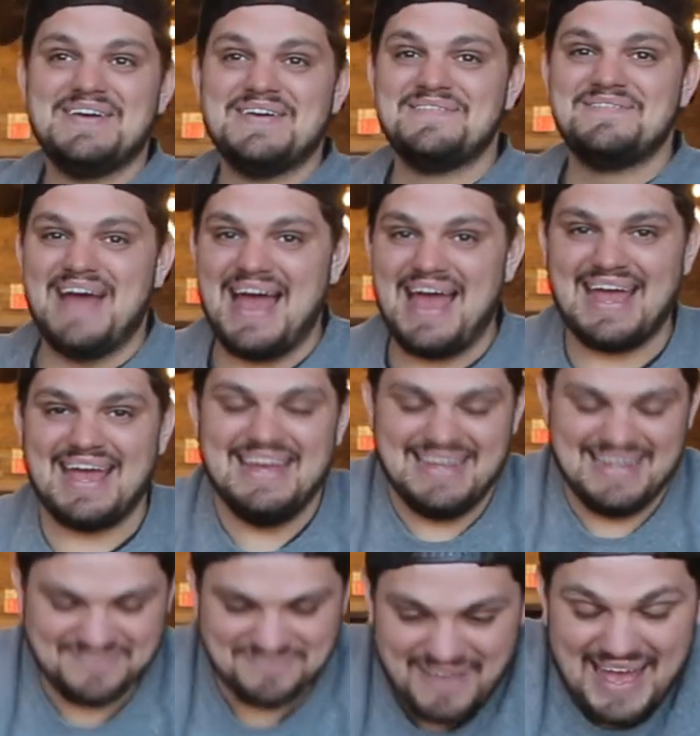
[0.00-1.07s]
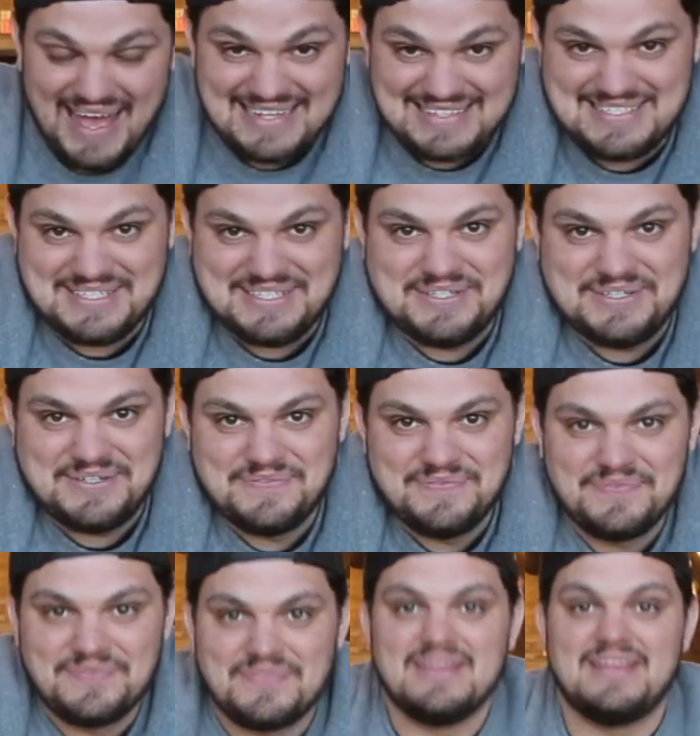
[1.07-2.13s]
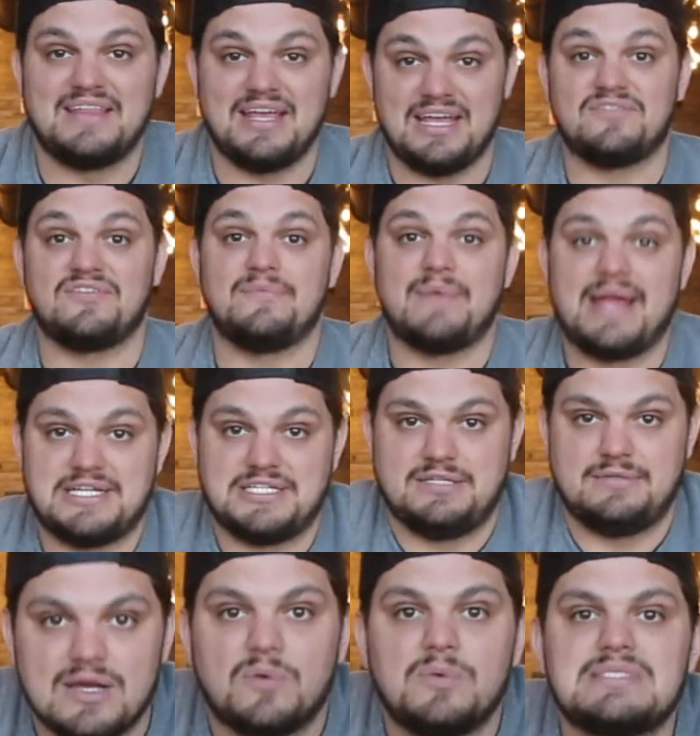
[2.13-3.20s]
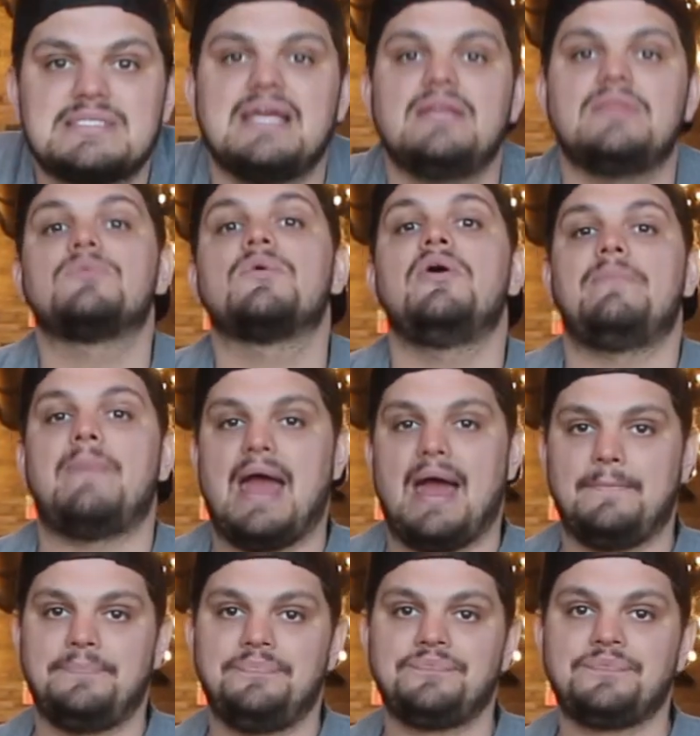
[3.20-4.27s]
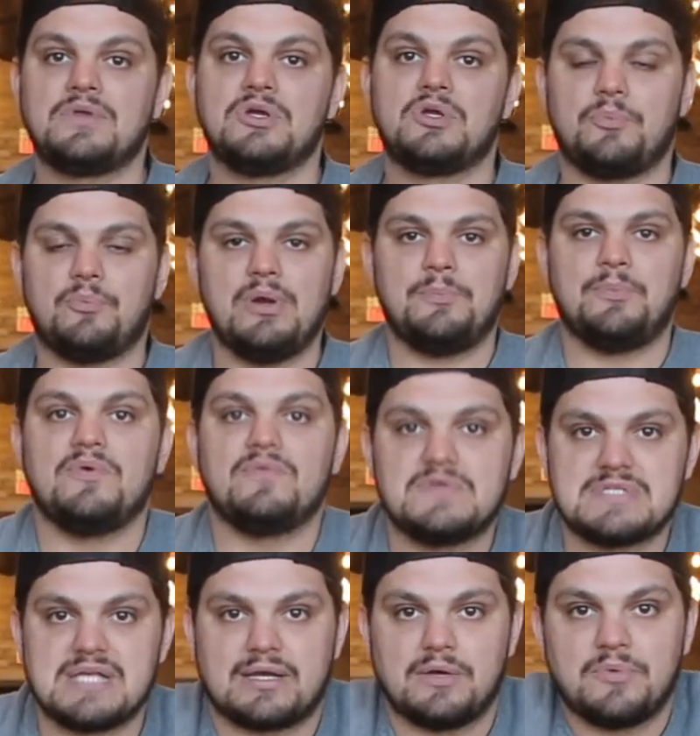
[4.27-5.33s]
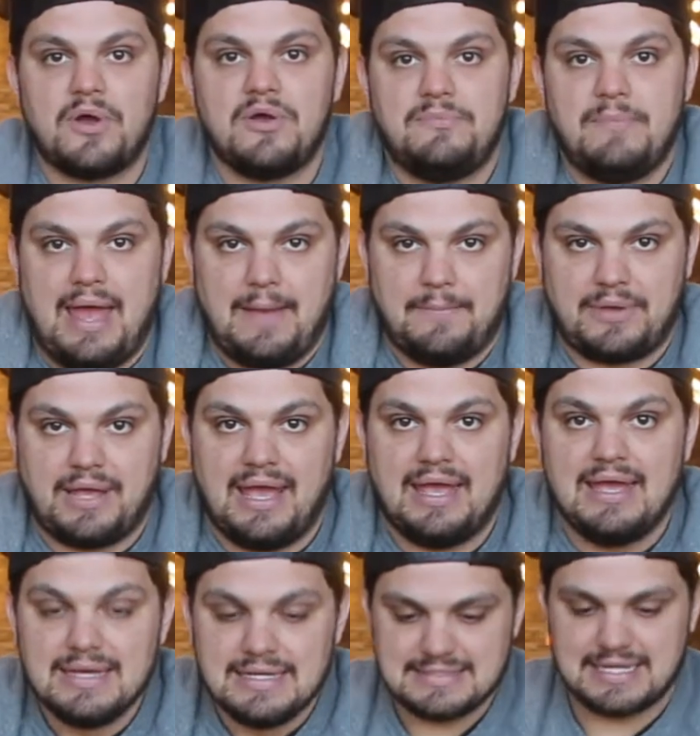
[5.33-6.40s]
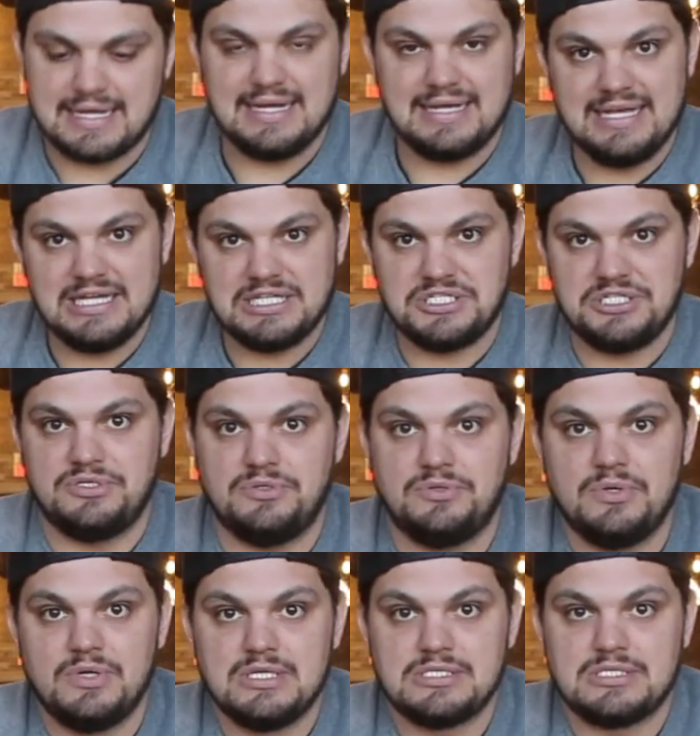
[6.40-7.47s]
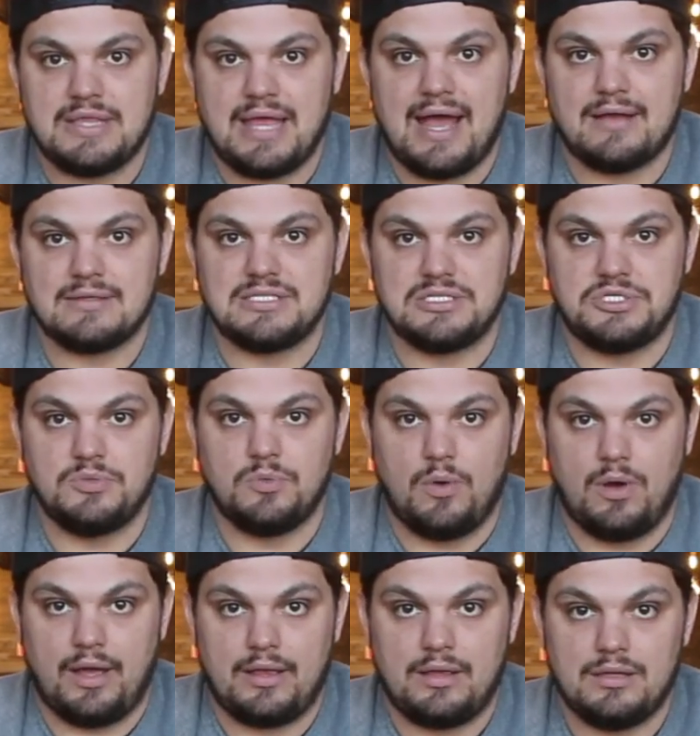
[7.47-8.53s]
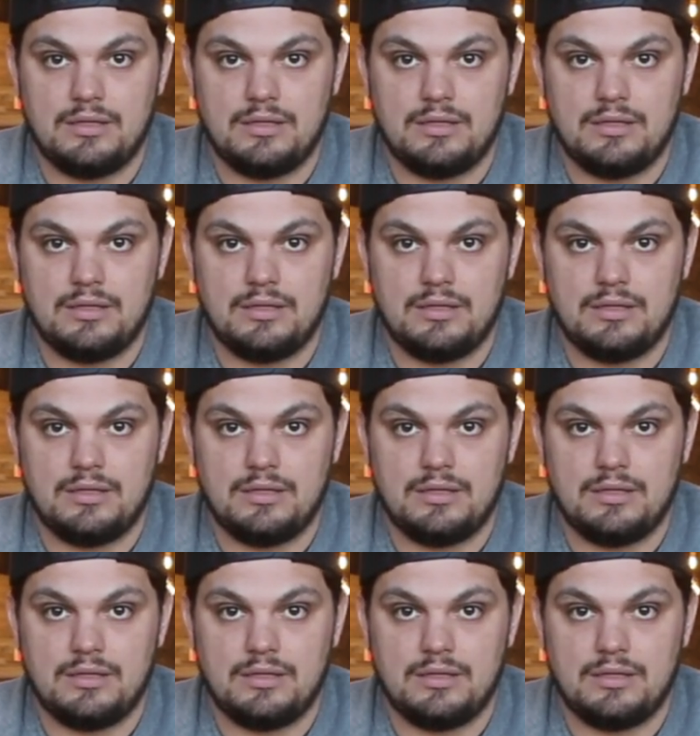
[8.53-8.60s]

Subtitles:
Back to the information. So once again, the roadmap. Your pre-approval is like a roadmap. Okay, it's going to get you to the house that you want.